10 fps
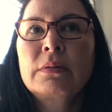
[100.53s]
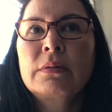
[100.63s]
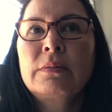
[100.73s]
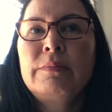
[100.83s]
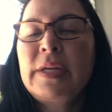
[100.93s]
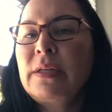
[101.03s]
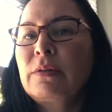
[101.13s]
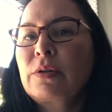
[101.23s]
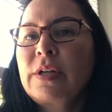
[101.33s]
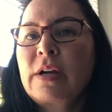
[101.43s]
men
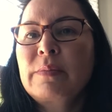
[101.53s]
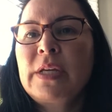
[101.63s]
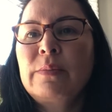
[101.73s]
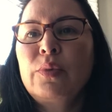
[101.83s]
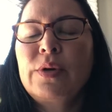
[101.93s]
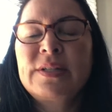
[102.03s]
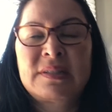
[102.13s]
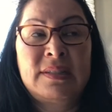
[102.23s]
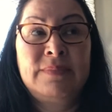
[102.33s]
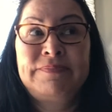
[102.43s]
or young men.
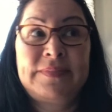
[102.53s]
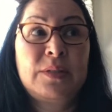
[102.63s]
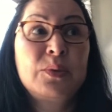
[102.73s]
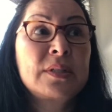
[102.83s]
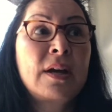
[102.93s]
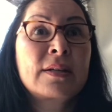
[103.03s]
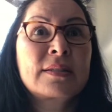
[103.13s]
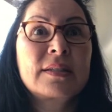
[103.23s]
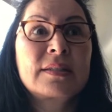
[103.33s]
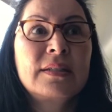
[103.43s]
Boys, it was
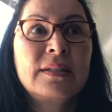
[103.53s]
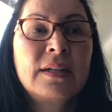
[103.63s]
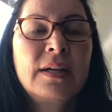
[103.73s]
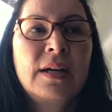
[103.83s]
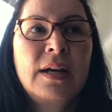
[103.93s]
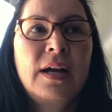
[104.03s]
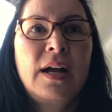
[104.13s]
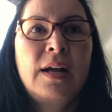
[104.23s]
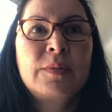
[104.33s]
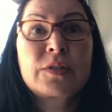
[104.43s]
non-existent.
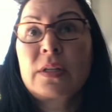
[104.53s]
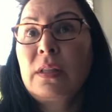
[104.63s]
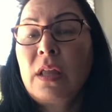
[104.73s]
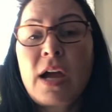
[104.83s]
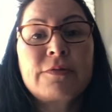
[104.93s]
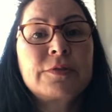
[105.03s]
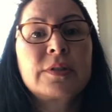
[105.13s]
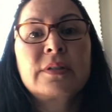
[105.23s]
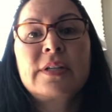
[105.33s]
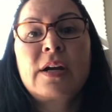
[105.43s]
There's a lot
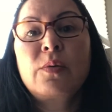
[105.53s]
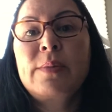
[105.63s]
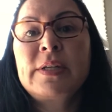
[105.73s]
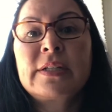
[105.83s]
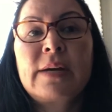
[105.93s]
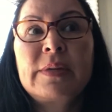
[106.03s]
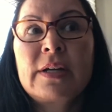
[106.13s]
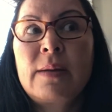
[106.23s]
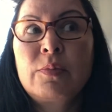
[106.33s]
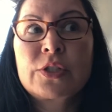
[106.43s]
for young women coming
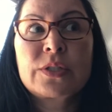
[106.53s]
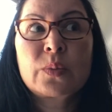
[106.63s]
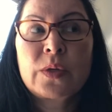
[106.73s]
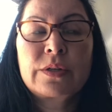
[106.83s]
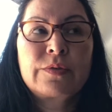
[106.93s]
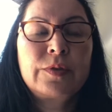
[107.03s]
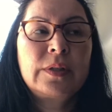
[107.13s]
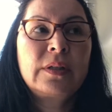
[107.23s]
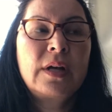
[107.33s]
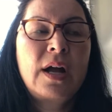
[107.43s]
up, which is
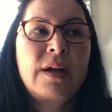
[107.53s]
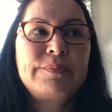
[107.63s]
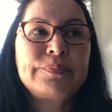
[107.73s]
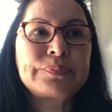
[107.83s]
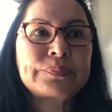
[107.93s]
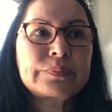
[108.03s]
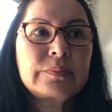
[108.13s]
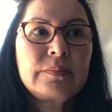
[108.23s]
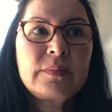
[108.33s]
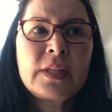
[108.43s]
wonderful,
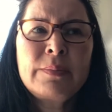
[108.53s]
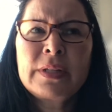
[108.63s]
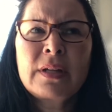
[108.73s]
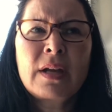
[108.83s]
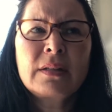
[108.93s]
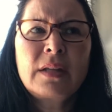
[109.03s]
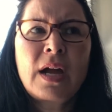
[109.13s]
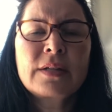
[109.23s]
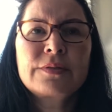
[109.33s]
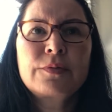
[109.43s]
but not a
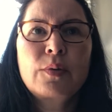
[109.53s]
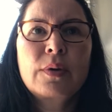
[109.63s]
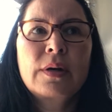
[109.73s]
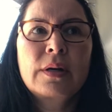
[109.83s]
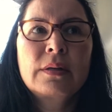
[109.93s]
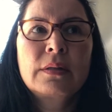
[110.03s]
lot for